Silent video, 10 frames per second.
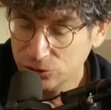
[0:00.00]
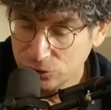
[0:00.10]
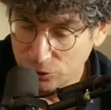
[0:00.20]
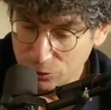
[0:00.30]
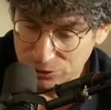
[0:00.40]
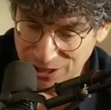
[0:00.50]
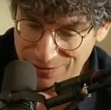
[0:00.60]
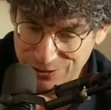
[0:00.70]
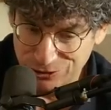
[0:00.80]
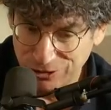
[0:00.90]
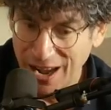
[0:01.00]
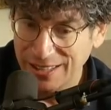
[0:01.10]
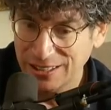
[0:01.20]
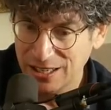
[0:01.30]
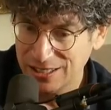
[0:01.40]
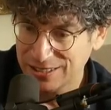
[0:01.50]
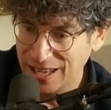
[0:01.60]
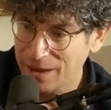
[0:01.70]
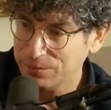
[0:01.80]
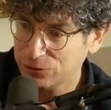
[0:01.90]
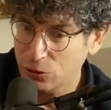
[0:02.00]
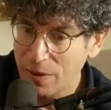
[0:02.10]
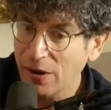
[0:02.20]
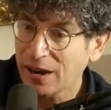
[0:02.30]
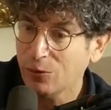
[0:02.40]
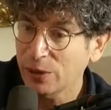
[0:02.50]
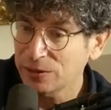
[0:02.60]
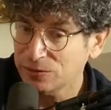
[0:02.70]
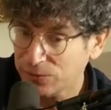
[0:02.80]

Jews even tried to escape to America. We,